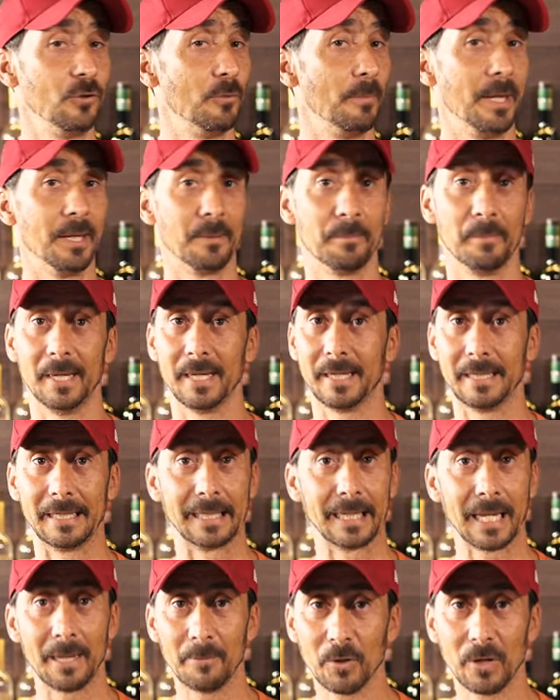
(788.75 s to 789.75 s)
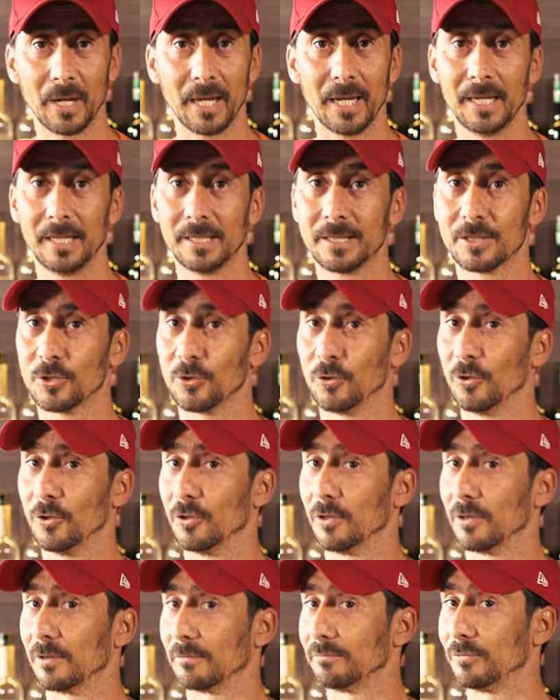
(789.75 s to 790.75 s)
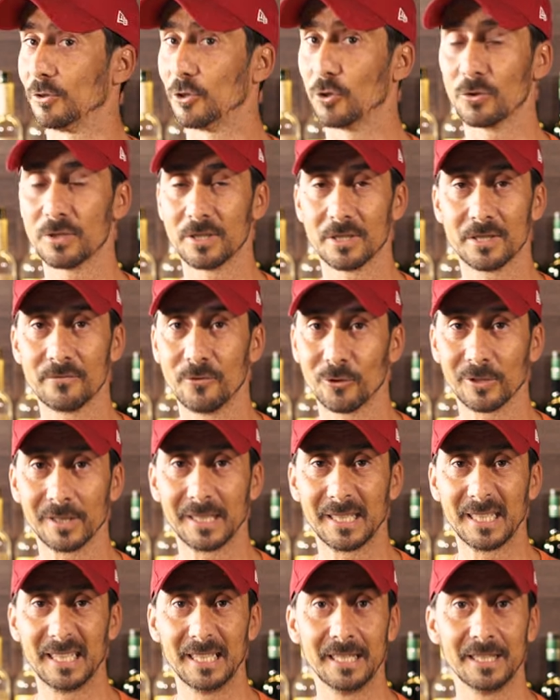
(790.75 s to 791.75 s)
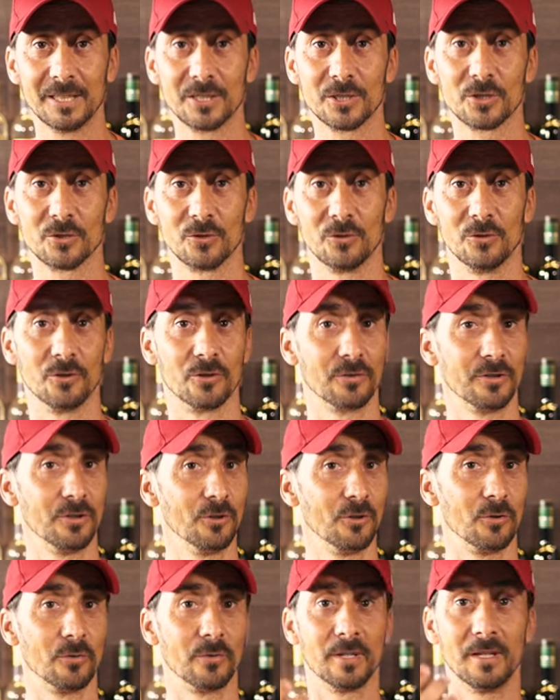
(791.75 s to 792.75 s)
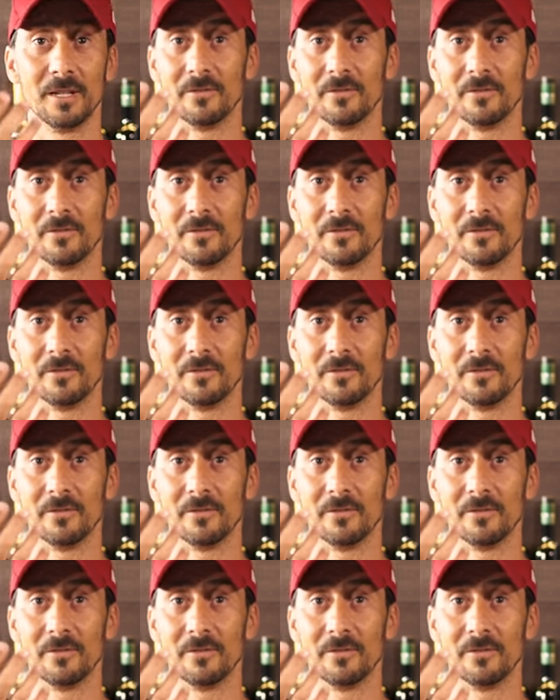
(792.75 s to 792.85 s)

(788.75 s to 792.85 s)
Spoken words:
you make making lemonades or juices for the kids, or you know,